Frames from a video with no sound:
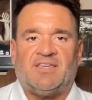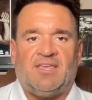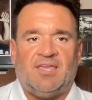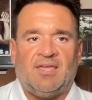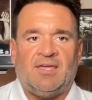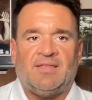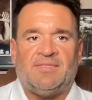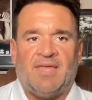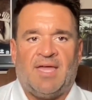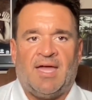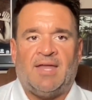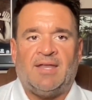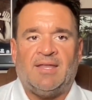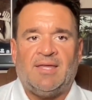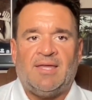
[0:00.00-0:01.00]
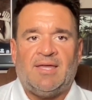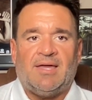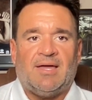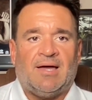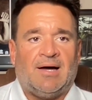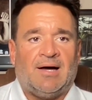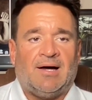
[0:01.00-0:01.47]
a kid that
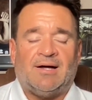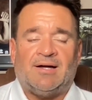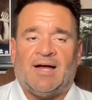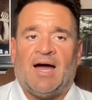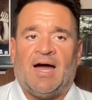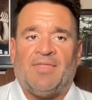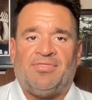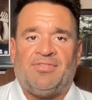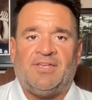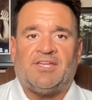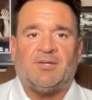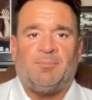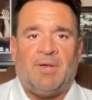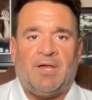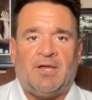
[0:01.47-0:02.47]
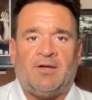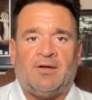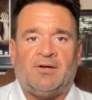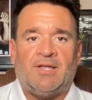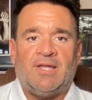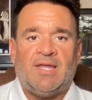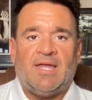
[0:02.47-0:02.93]
uh, I think
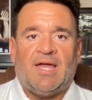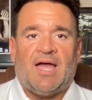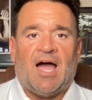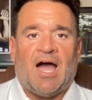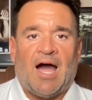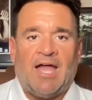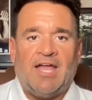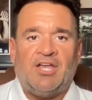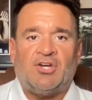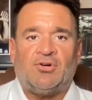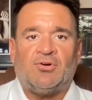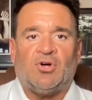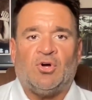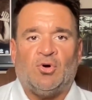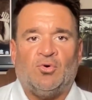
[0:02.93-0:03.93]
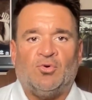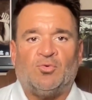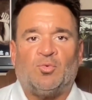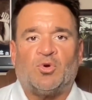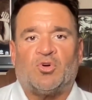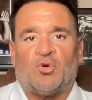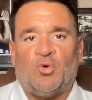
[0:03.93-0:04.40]
appear higher
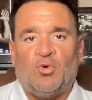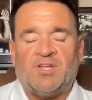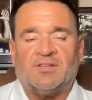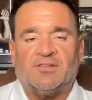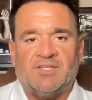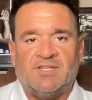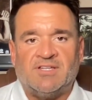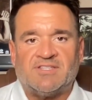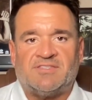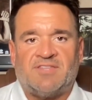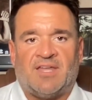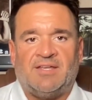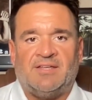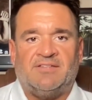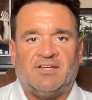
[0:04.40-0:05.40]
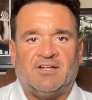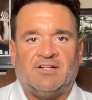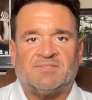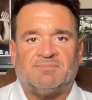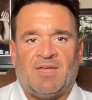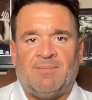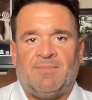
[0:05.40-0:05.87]
on recruiting list than he
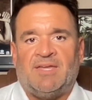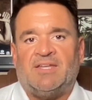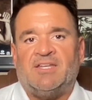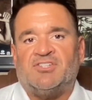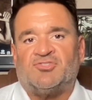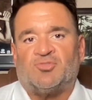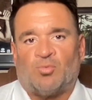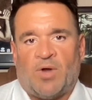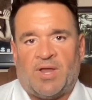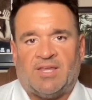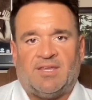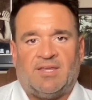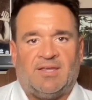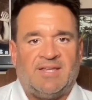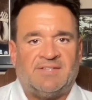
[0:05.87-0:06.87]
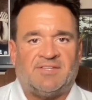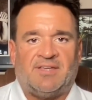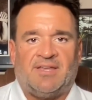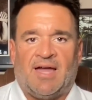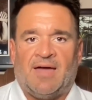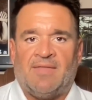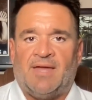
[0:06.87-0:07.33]
does maybe in his ranking. He's a
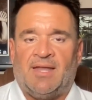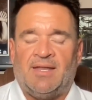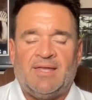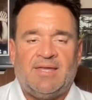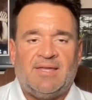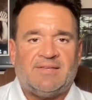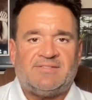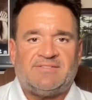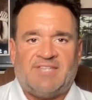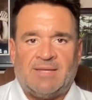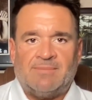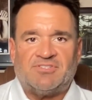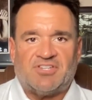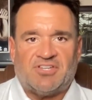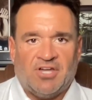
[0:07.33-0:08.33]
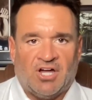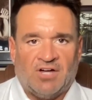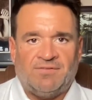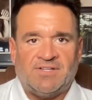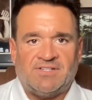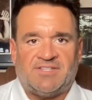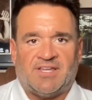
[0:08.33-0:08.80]
guy that teams
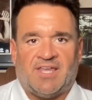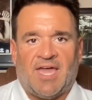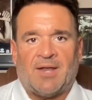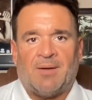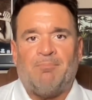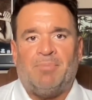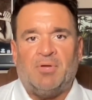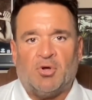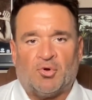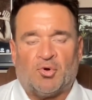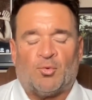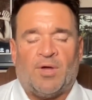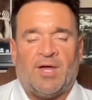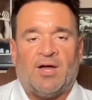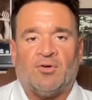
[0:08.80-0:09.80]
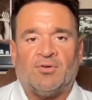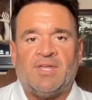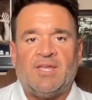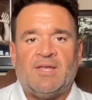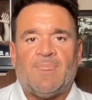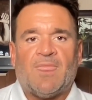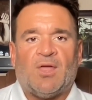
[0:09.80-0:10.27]
covet to kind of build
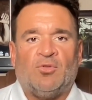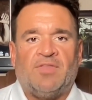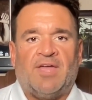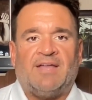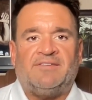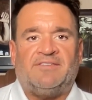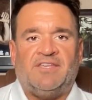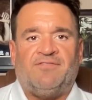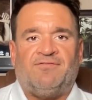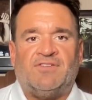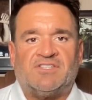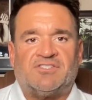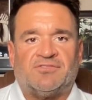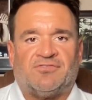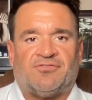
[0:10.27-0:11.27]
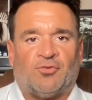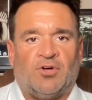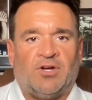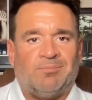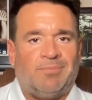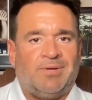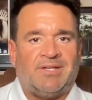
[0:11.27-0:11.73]
around on that defensive
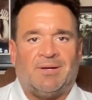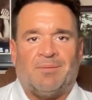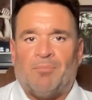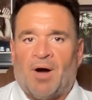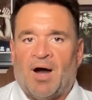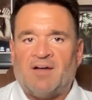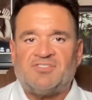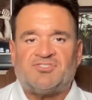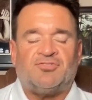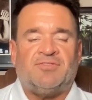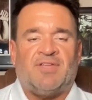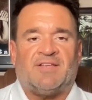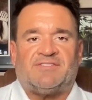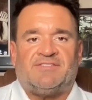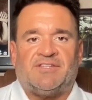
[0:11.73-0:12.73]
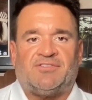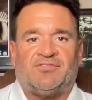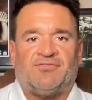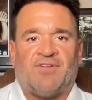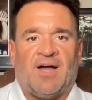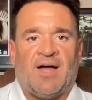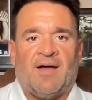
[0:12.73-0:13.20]
front, being a monster in that
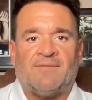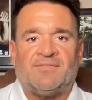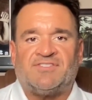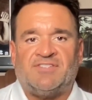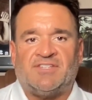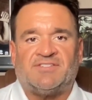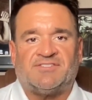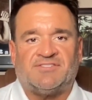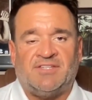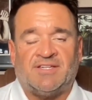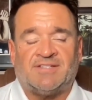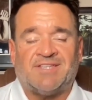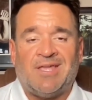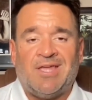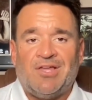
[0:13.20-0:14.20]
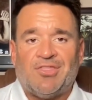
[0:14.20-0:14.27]
6'5, 6'6,